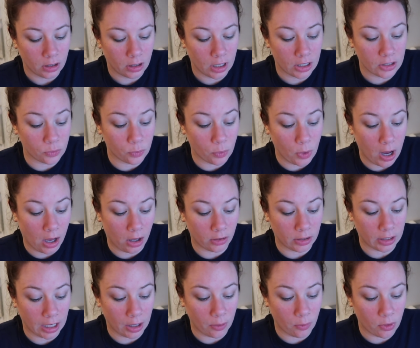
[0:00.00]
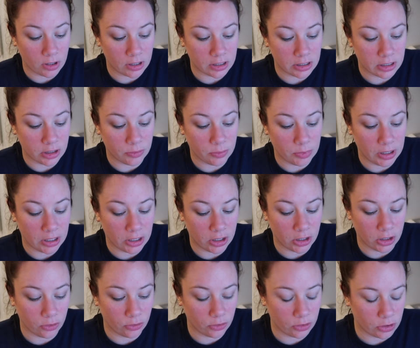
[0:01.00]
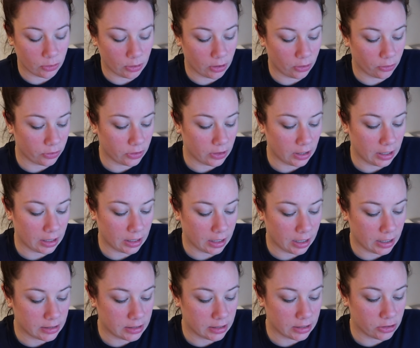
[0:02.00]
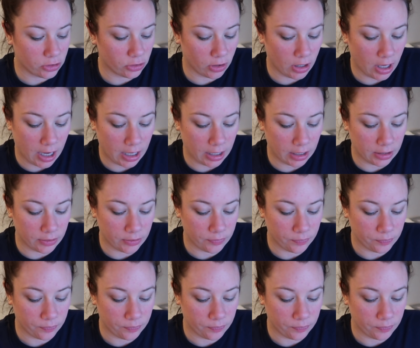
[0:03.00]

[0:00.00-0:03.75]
as well. Like I wanted it to be cute, so I don't think I did July.